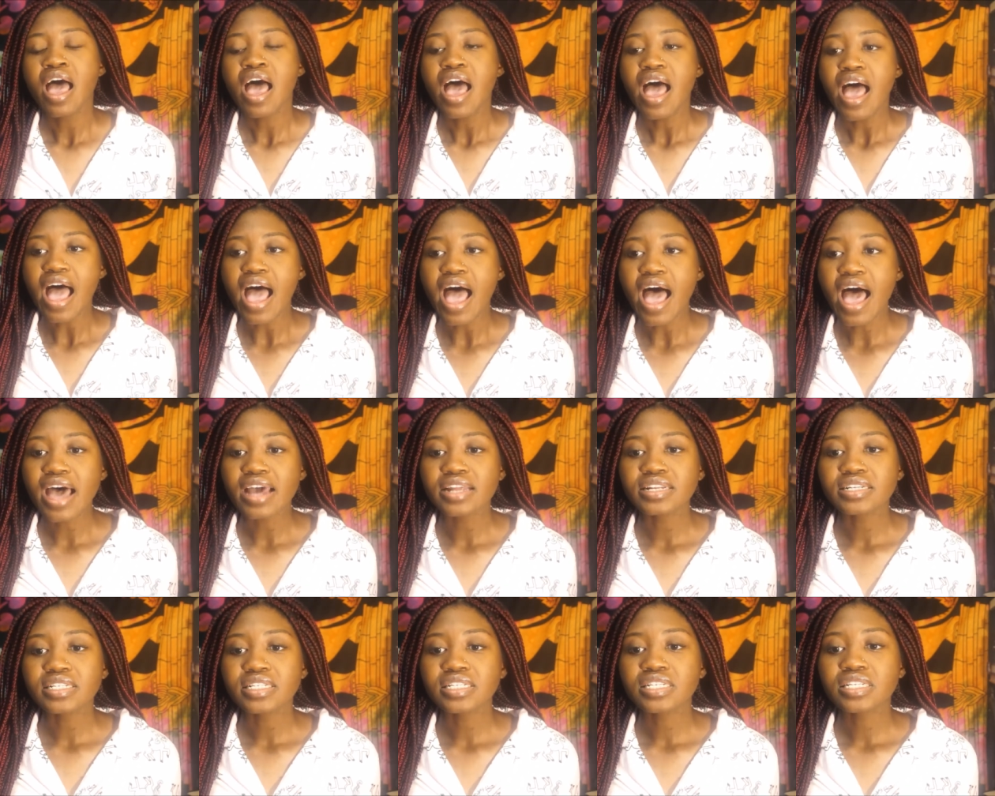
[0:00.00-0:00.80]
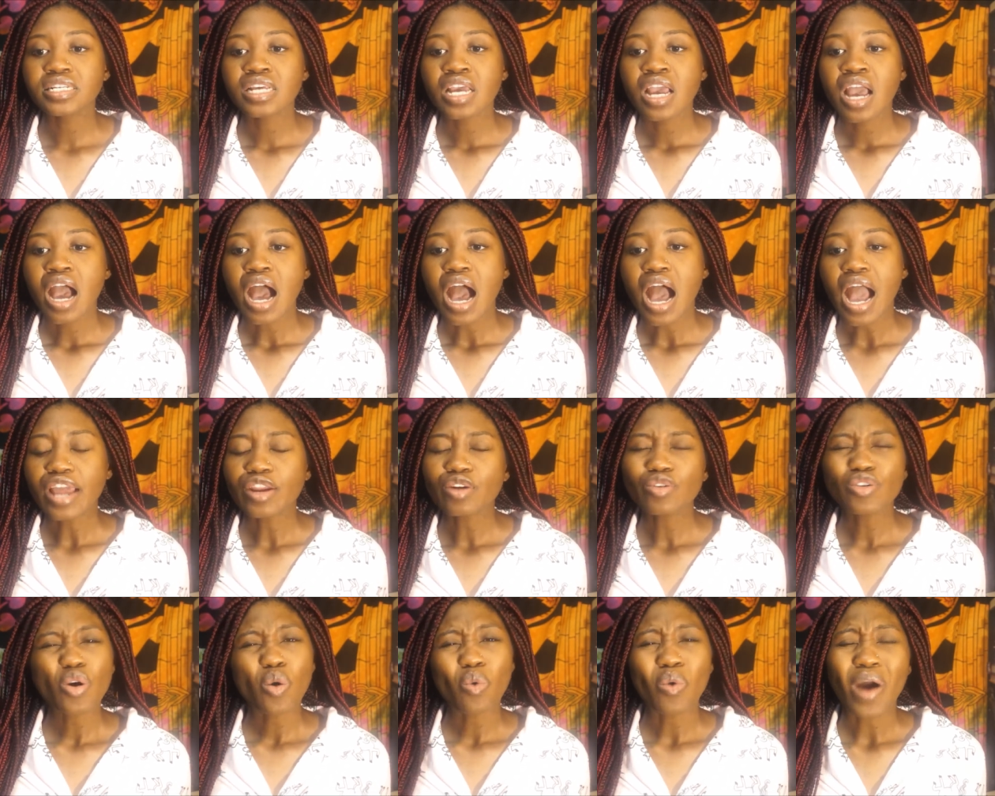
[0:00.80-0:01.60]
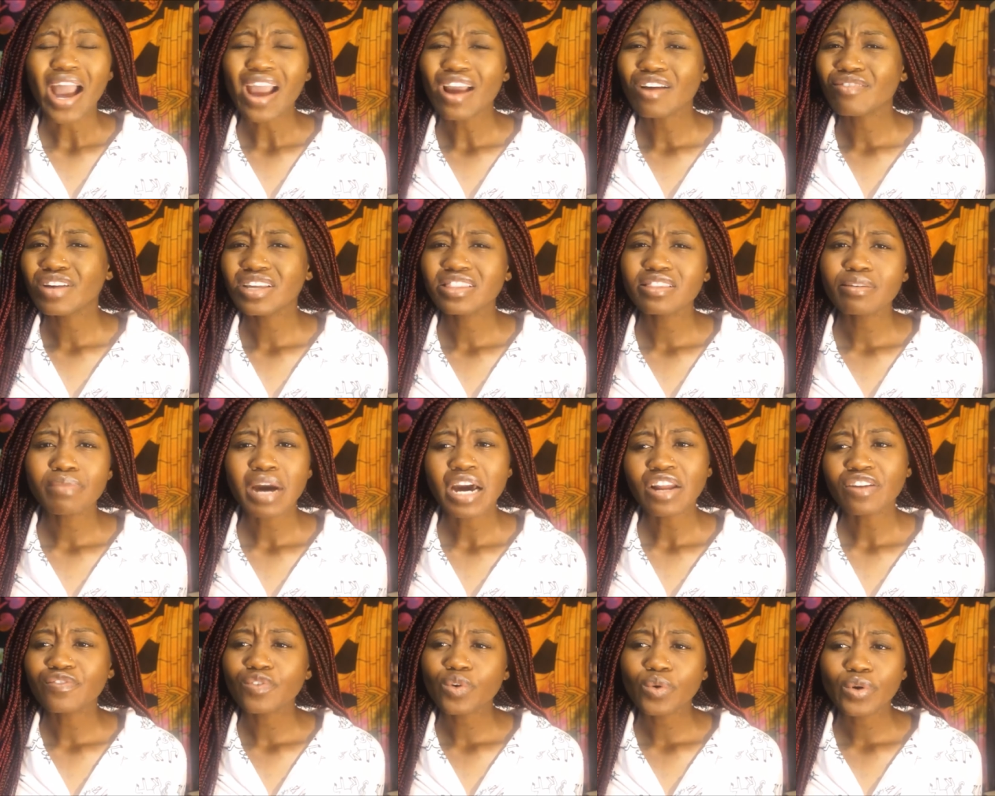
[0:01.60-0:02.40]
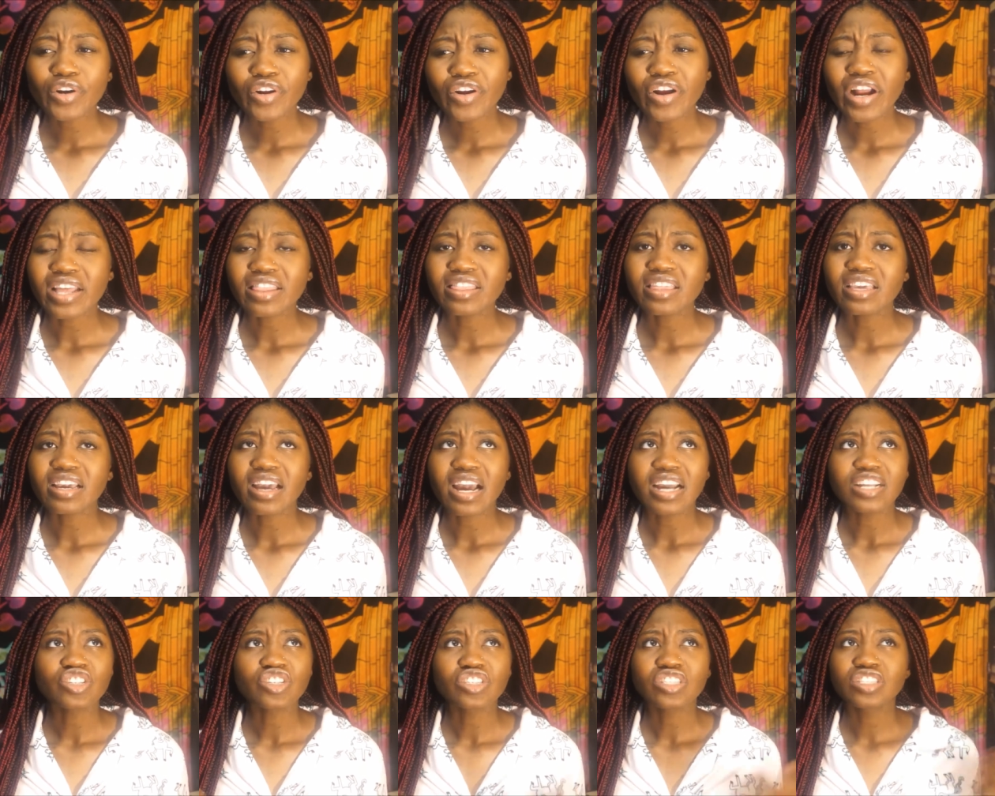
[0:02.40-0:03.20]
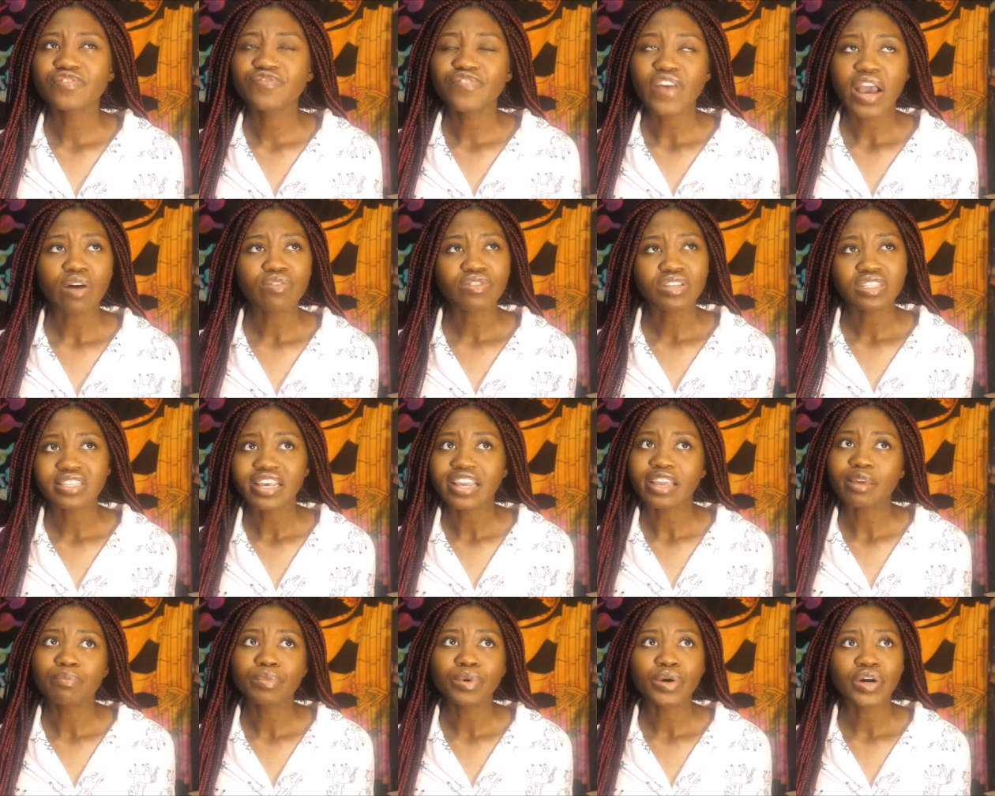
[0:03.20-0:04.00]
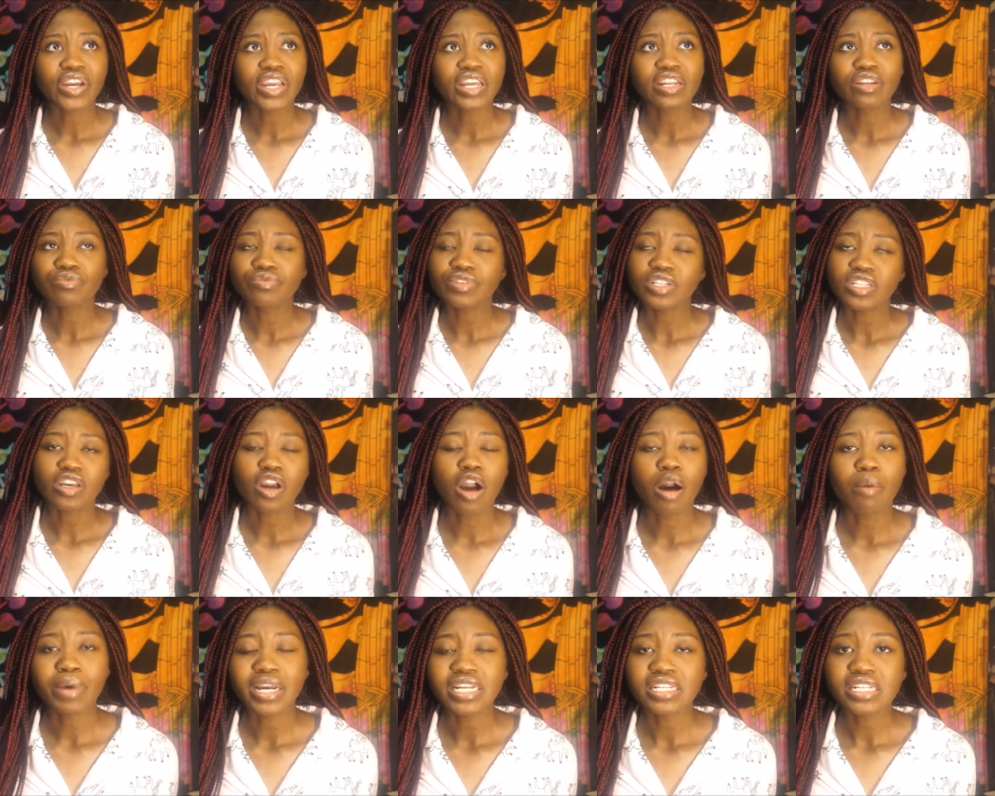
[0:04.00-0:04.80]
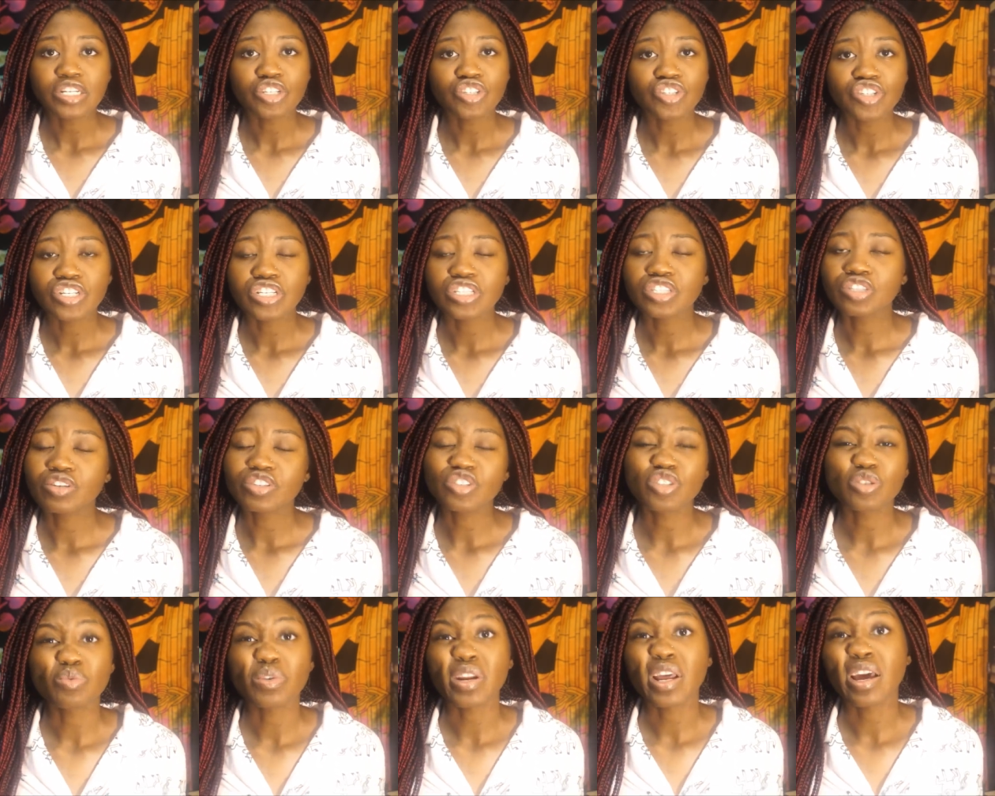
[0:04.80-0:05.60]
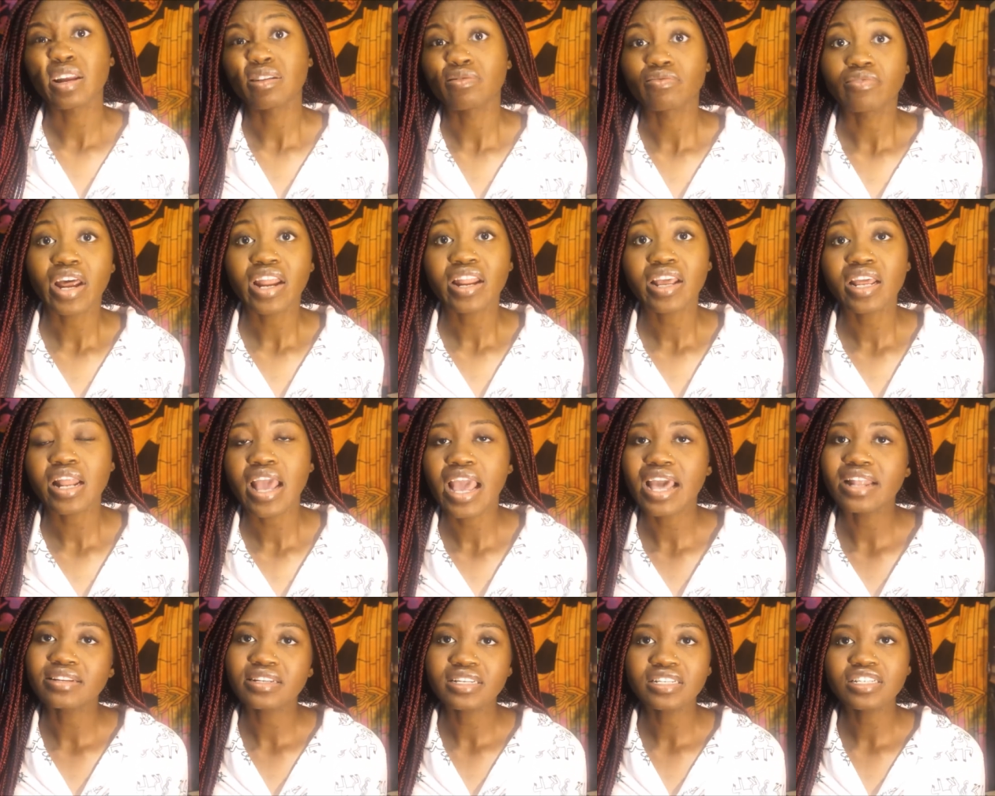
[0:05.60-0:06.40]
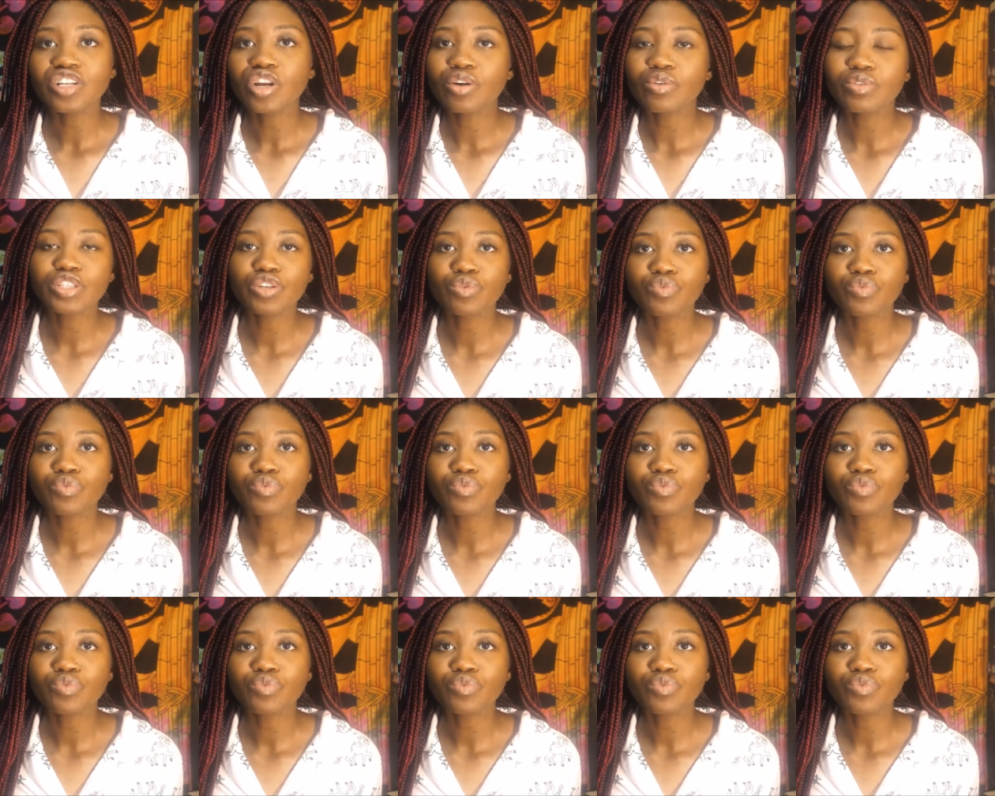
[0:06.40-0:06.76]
and I don't know why I read them out of order. I think I just found the second book and it really caught my attention, so I just went ahead and read it. And you know, it's a